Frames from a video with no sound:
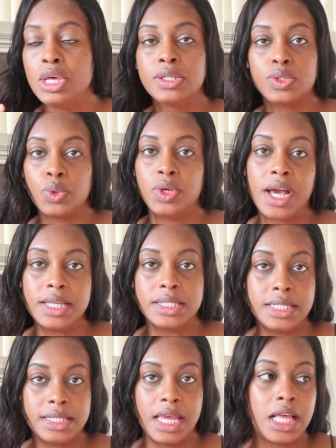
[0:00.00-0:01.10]
so you guys
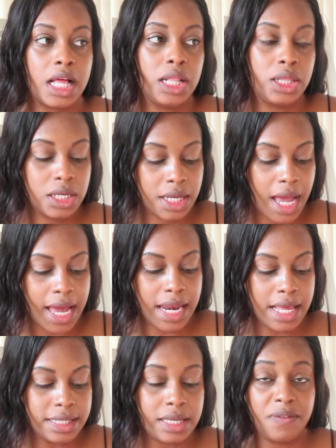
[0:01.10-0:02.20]
could take a look at
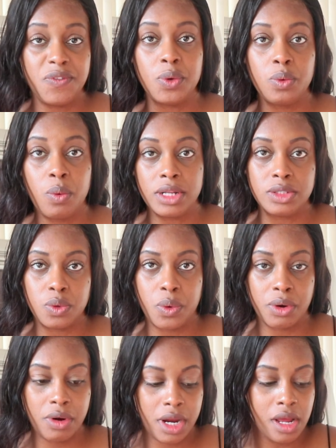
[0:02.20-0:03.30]
it if you would want to
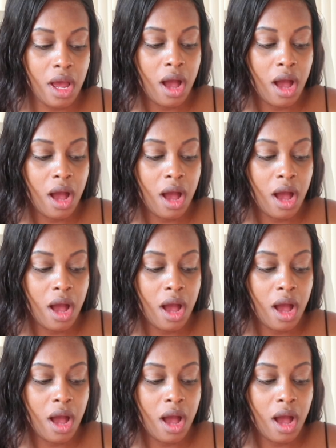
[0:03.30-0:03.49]
order it.